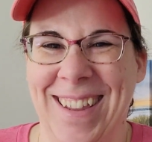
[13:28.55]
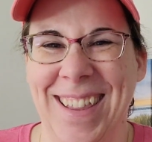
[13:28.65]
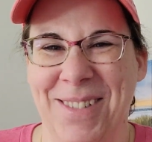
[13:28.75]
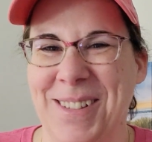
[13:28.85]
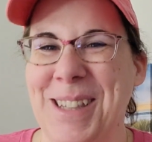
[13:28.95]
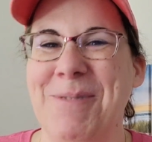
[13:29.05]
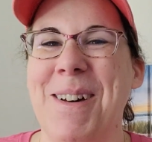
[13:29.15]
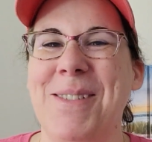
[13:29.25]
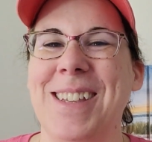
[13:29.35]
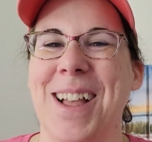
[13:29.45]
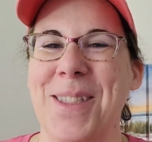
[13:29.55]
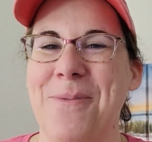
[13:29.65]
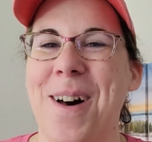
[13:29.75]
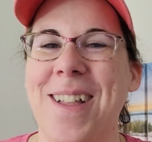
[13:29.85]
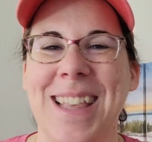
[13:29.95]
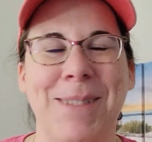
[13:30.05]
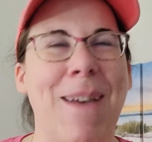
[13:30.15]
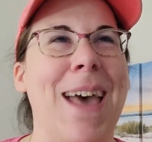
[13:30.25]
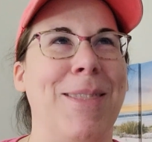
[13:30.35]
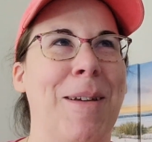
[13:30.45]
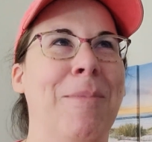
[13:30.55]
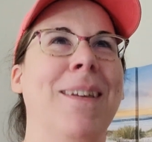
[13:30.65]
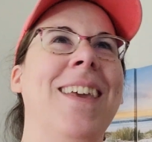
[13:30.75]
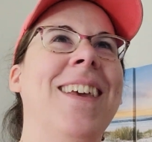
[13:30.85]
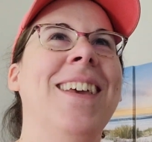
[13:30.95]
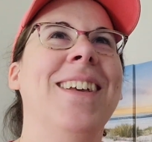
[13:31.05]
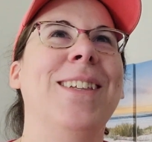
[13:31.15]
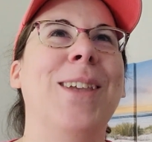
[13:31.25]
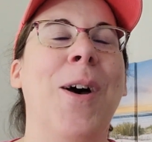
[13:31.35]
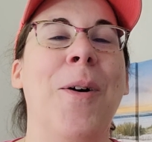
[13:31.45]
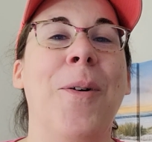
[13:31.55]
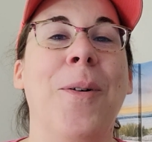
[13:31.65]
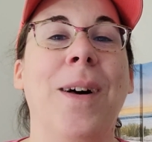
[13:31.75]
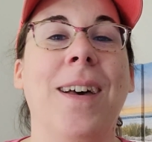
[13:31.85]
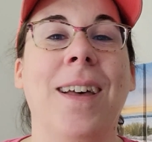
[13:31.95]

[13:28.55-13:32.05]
that was what was on the wall of this bathroom. So